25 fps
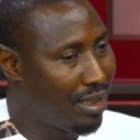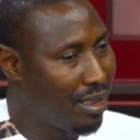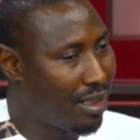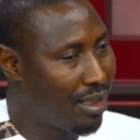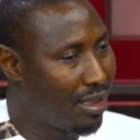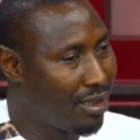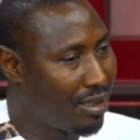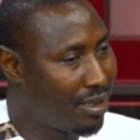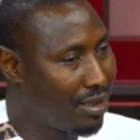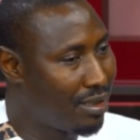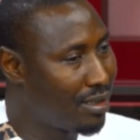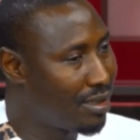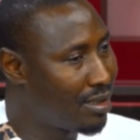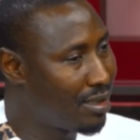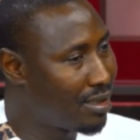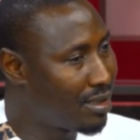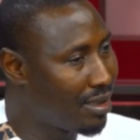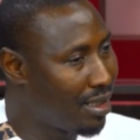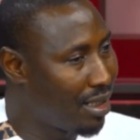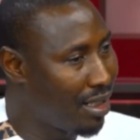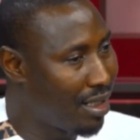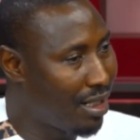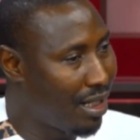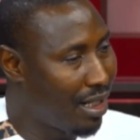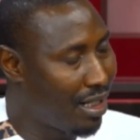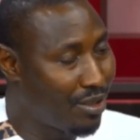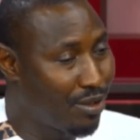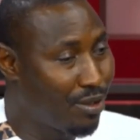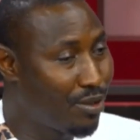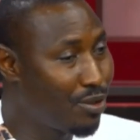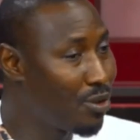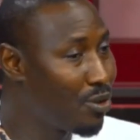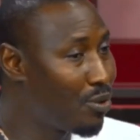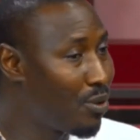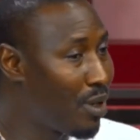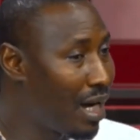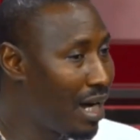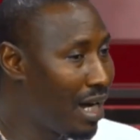And I don't
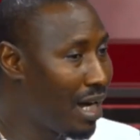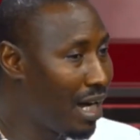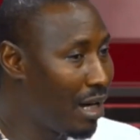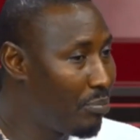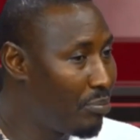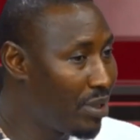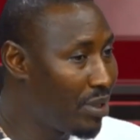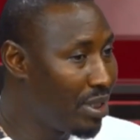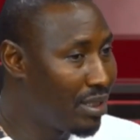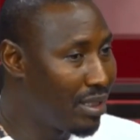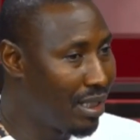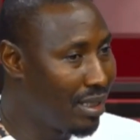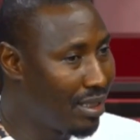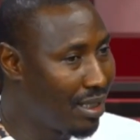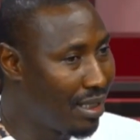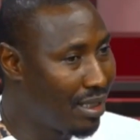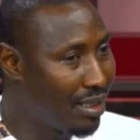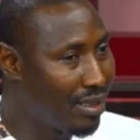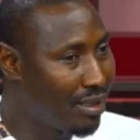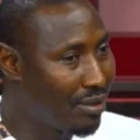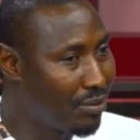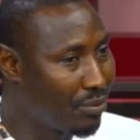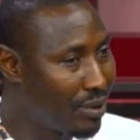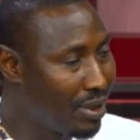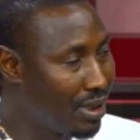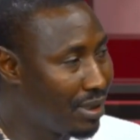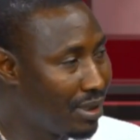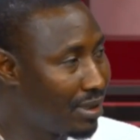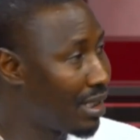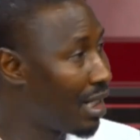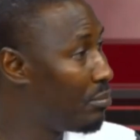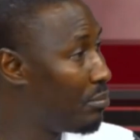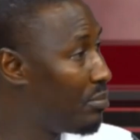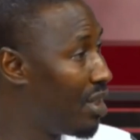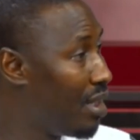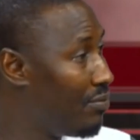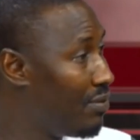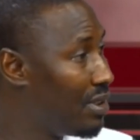know what happened, and then he
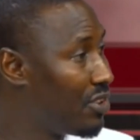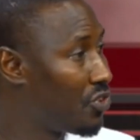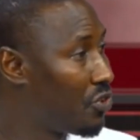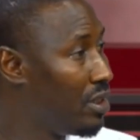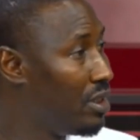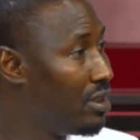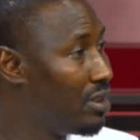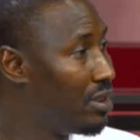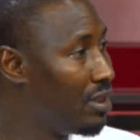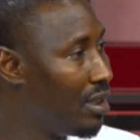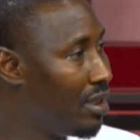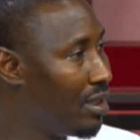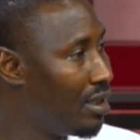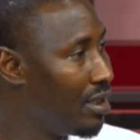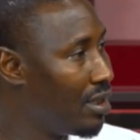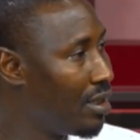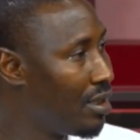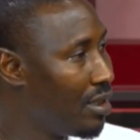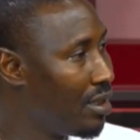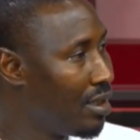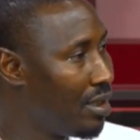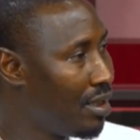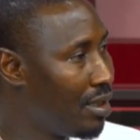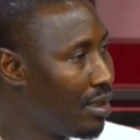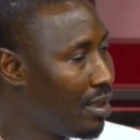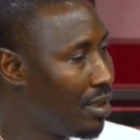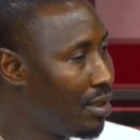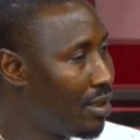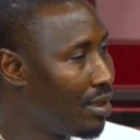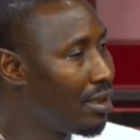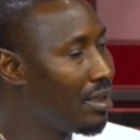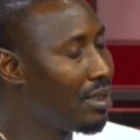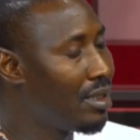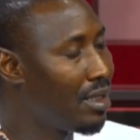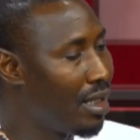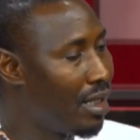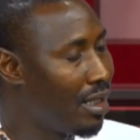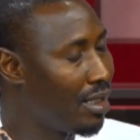started behaving strangely.
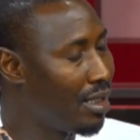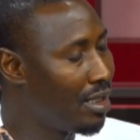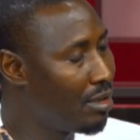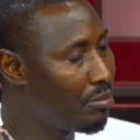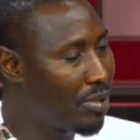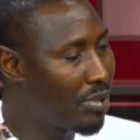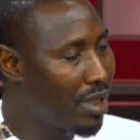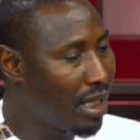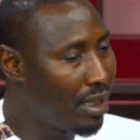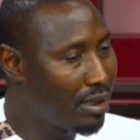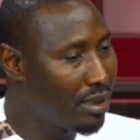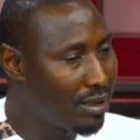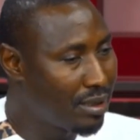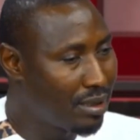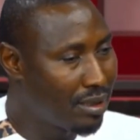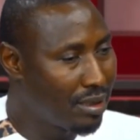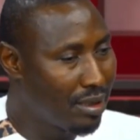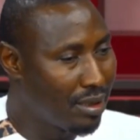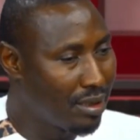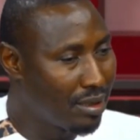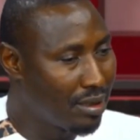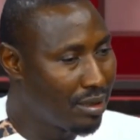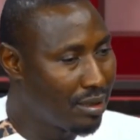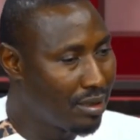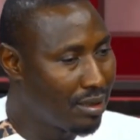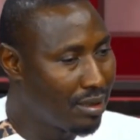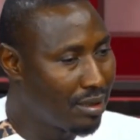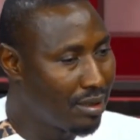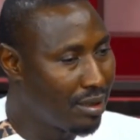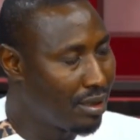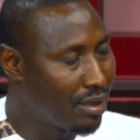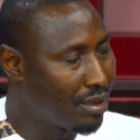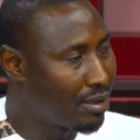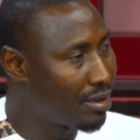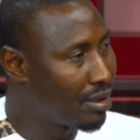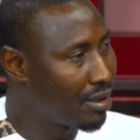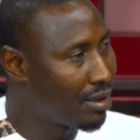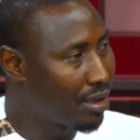Yeah, IBRAH
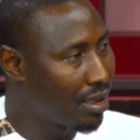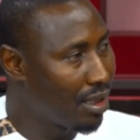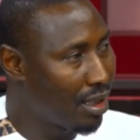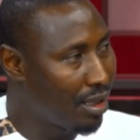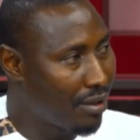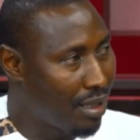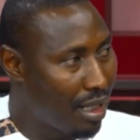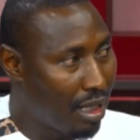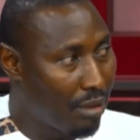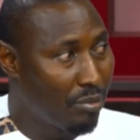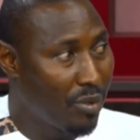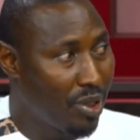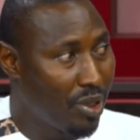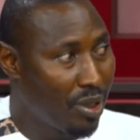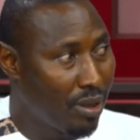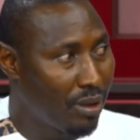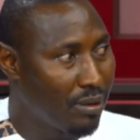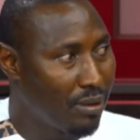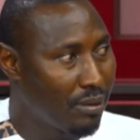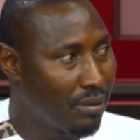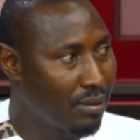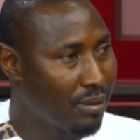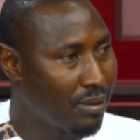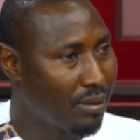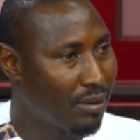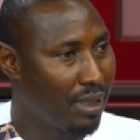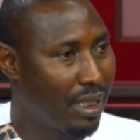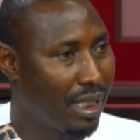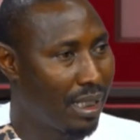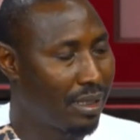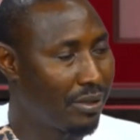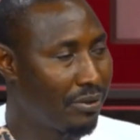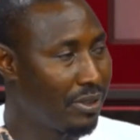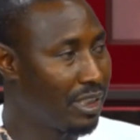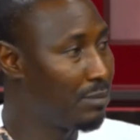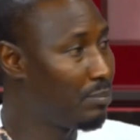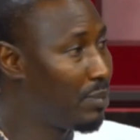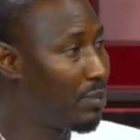is humble,
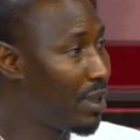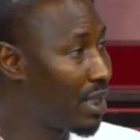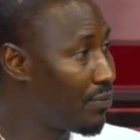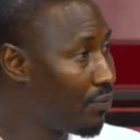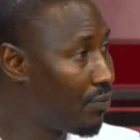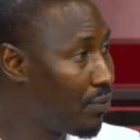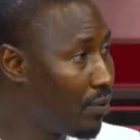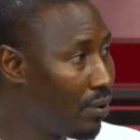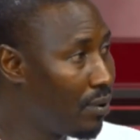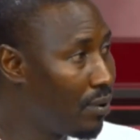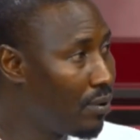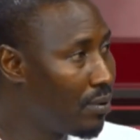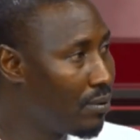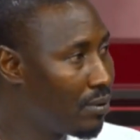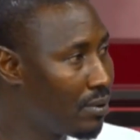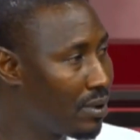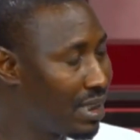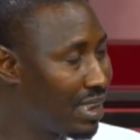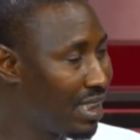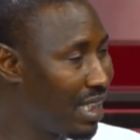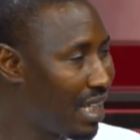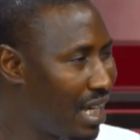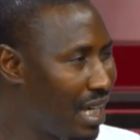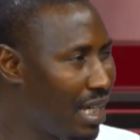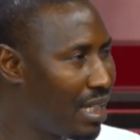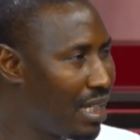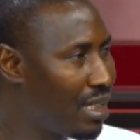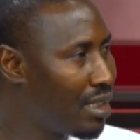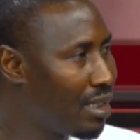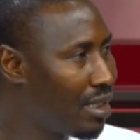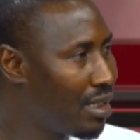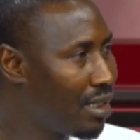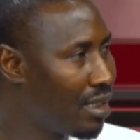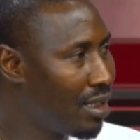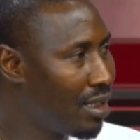like respectful, shy.